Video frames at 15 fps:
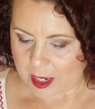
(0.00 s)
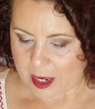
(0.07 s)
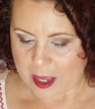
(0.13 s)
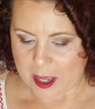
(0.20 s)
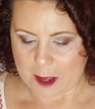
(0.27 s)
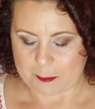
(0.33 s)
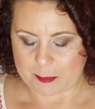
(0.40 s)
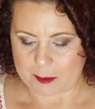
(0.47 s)

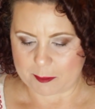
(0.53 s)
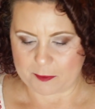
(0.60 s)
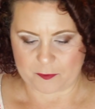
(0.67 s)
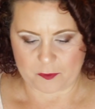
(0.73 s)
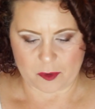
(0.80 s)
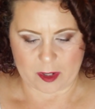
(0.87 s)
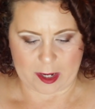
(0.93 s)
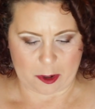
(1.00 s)
Um, but
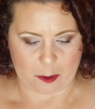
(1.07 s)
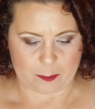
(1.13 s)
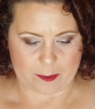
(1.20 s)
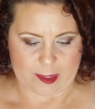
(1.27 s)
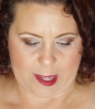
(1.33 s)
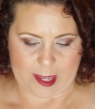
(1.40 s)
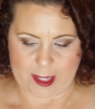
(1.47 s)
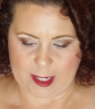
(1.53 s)
before I
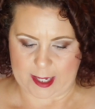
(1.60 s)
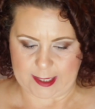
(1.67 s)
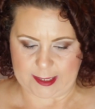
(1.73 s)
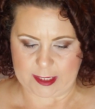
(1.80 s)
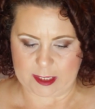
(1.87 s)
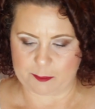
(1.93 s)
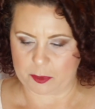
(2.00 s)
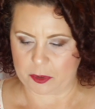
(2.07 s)
open that I
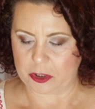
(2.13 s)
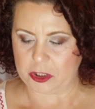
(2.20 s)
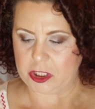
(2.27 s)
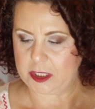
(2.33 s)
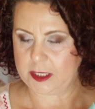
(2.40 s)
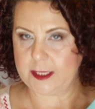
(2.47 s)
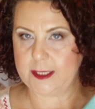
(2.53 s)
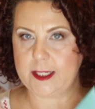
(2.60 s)
did
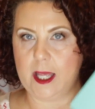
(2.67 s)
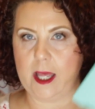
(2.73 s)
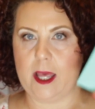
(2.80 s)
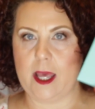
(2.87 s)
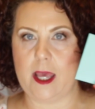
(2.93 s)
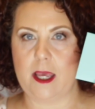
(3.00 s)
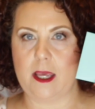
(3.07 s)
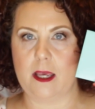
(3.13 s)
purchase
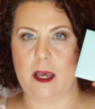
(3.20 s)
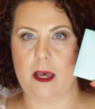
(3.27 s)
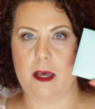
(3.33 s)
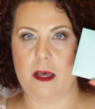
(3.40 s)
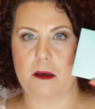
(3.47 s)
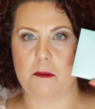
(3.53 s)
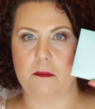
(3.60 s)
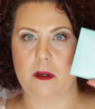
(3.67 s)
a
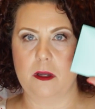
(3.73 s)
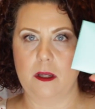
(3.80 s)
um,